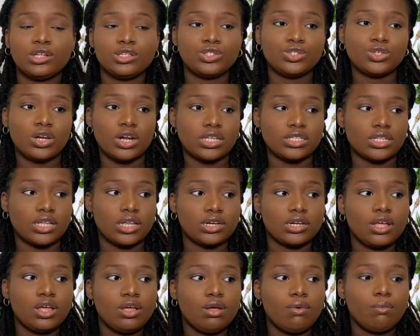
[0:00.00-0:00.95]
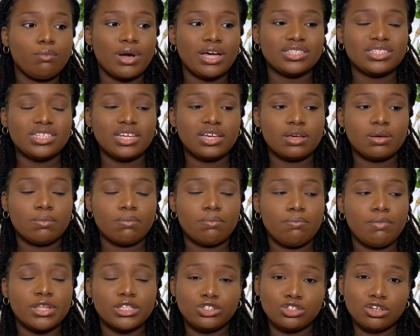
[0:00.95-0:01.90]
Do you understand? But I think
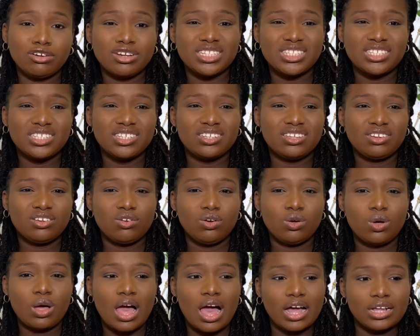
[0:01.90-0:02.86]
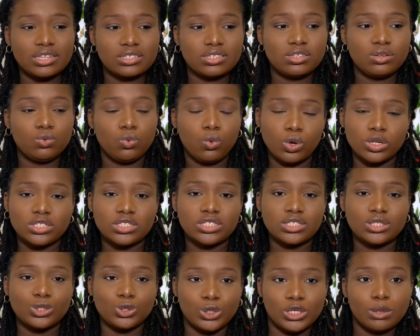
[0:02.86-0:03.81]
majority actually wants
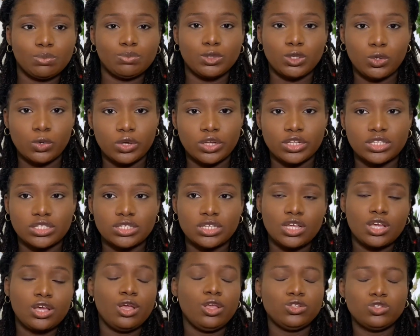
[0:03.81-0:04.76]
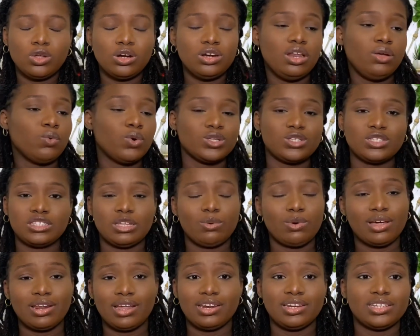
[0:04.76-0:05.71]
to keep the locks. It's only once in a
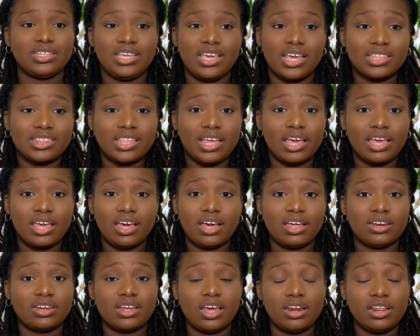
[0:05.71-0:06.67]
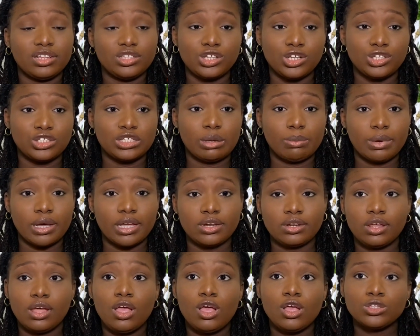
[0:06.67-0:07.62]
while that they get tired and they change their mind.
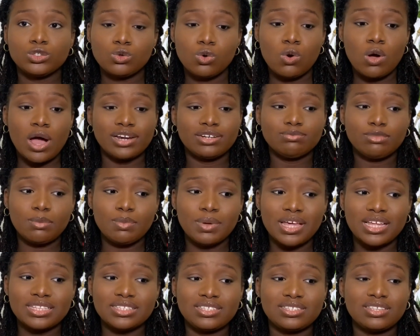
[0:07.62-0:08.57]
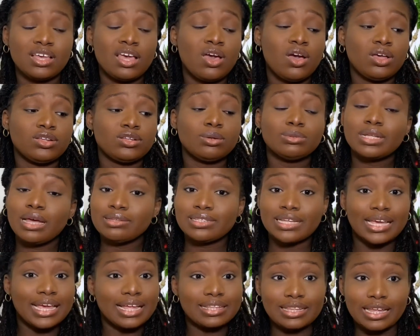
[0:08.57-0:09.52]
So at the moment, sometimes
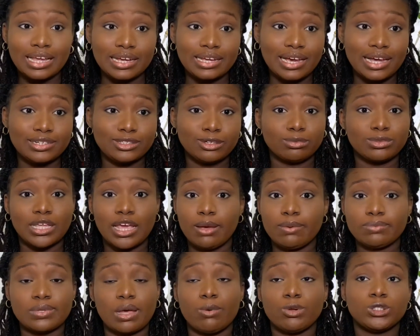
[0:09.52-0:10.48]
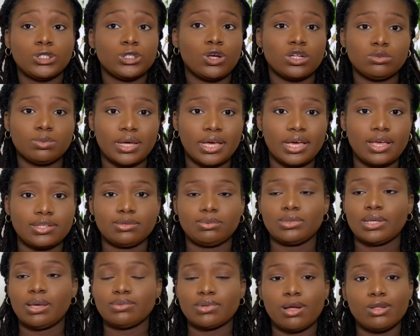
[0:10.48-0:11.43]
I get tired, sometimes I want to cut my hair,
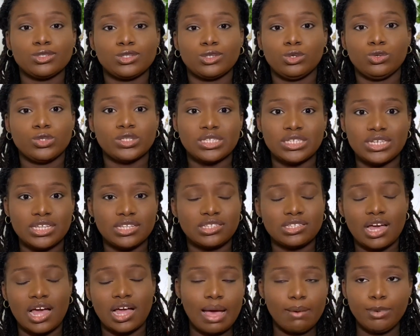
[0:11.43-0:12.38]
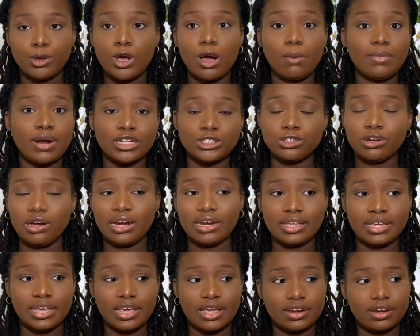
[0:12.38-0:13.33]
sometimes I want to loosen it and become natural
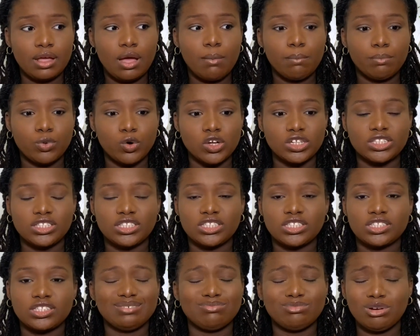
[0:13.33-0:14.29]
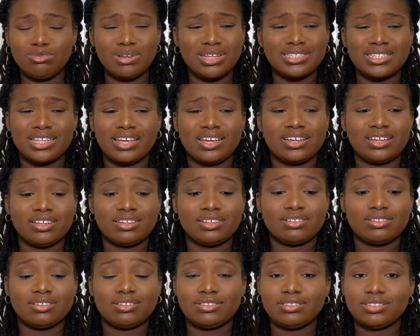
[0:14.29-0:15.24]
again. But at the moment, like,
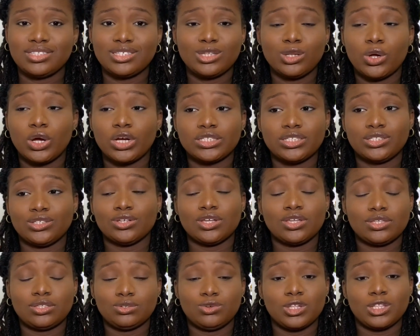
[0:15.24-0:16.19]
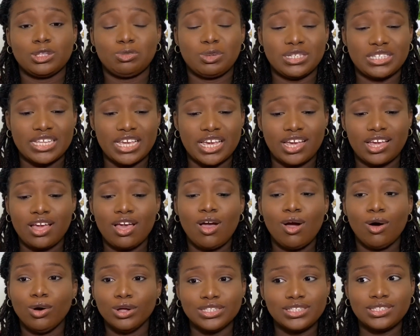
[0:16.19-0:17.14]
this locks is just going to be there
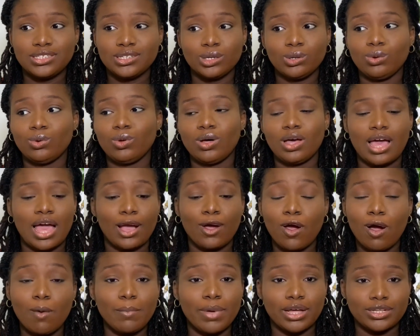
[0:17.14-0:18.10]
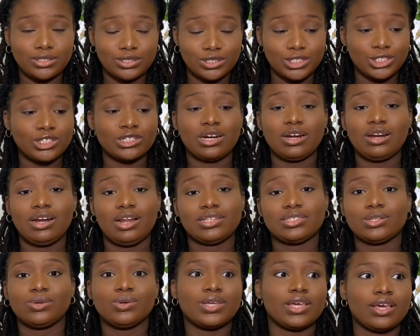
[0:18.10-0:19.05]
until I come back to this channel
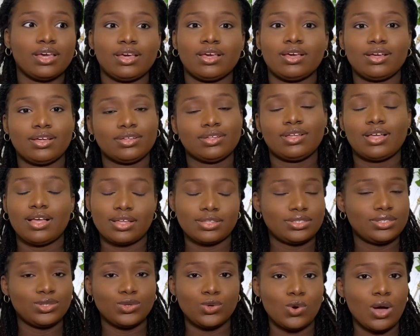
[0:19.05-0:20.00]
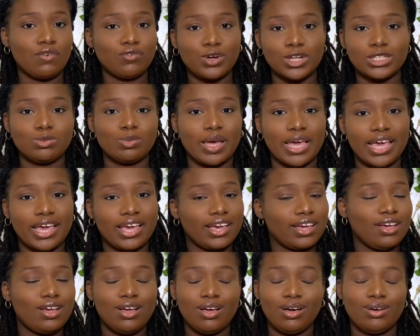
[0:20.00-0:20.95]
and say, okay, see, you, I've cut my
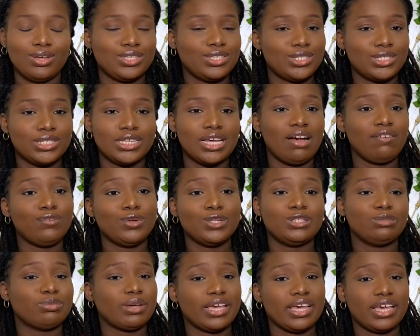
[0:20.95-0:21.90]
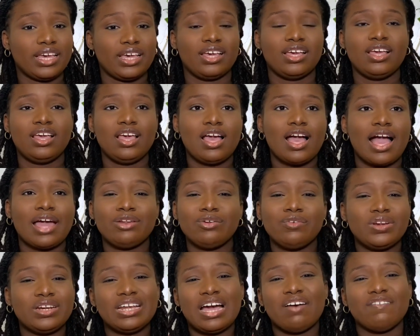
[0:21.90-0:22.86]
hair, or see, I've losing my hair. I don't
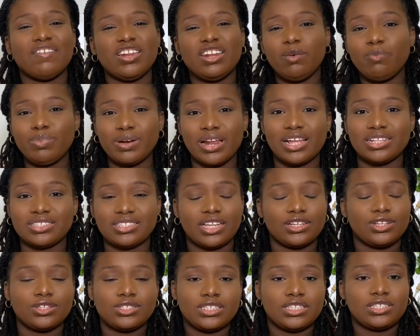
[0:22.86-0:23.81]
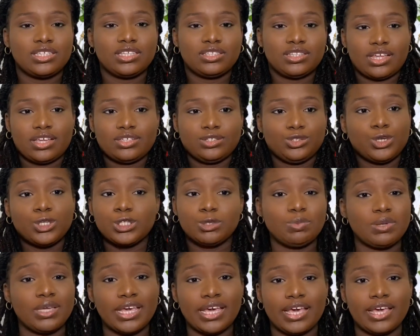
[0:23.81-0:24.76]
really have any plans. I just, like, it's going to
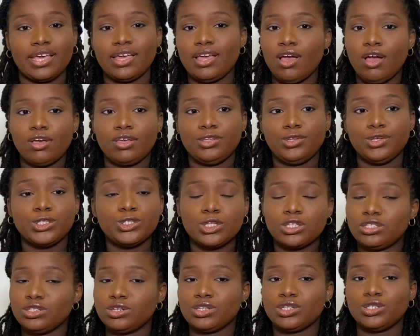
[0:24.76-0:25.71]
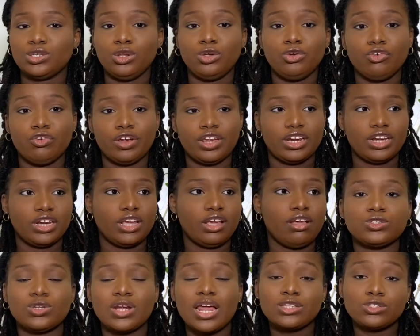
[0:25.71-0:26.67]
be here. It's just going to continue growing.
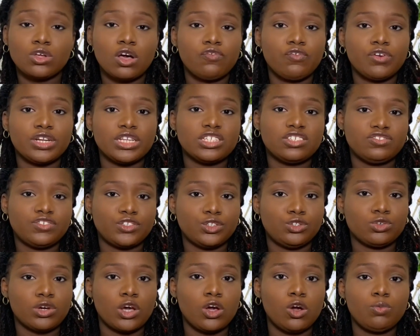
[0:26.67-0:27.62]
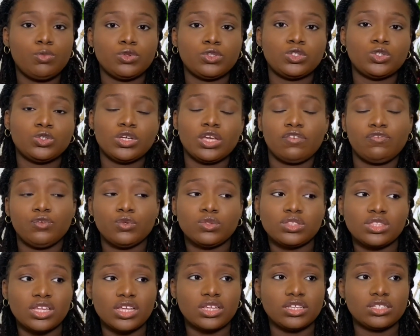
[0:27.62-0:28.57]
So that's all for this video. I hope you took a few
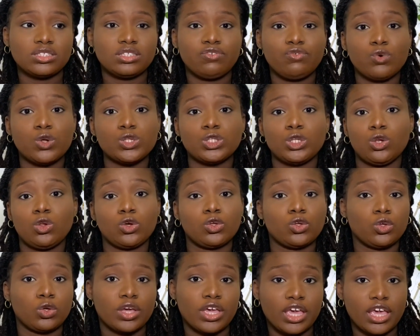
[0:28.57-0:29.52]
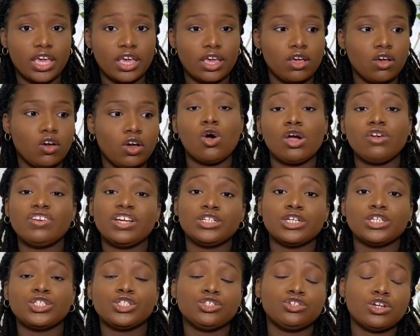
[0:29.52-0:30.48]
things if you want to lock your hair, or if you're
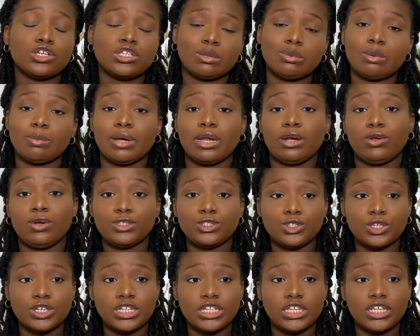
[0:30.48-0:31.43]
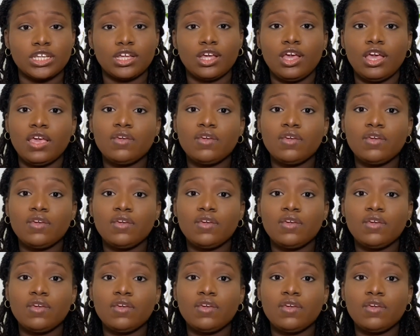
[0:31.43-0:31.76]
just curious about my lock journey.